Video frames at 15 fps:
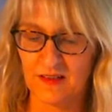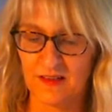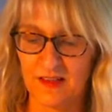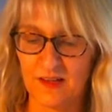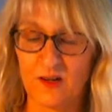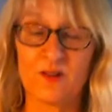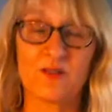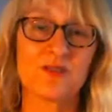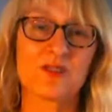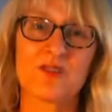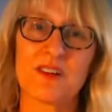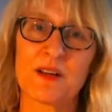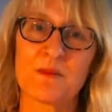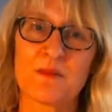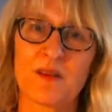that holds
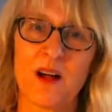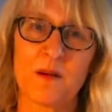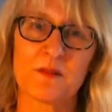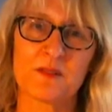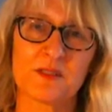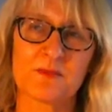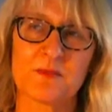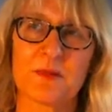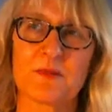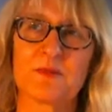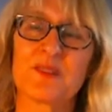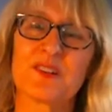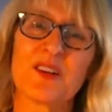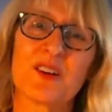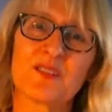great promise but
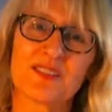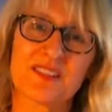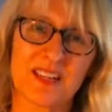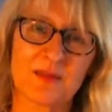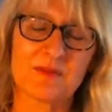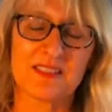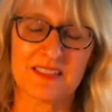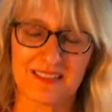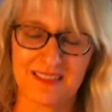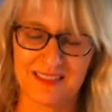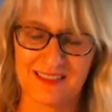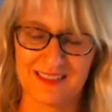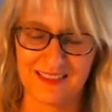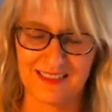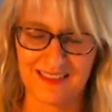no substance